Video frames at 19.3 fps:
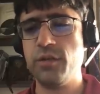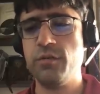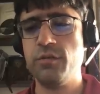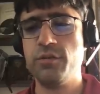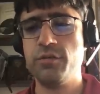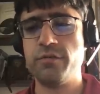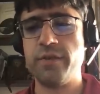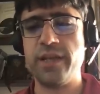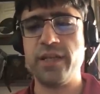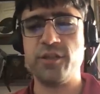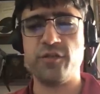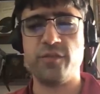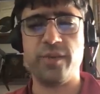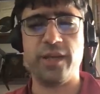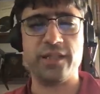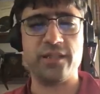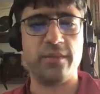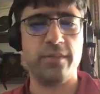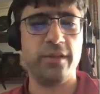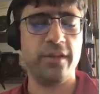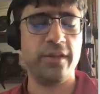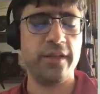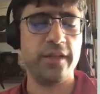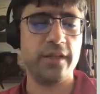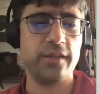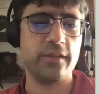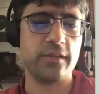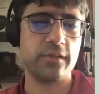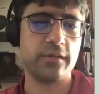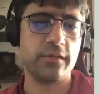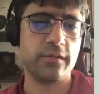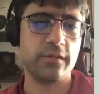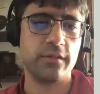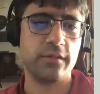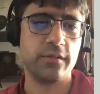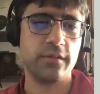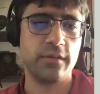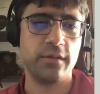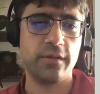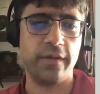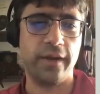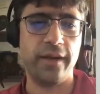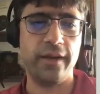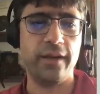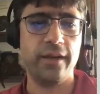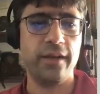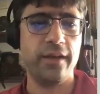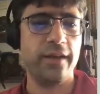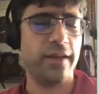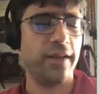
huge range of possibilities, right?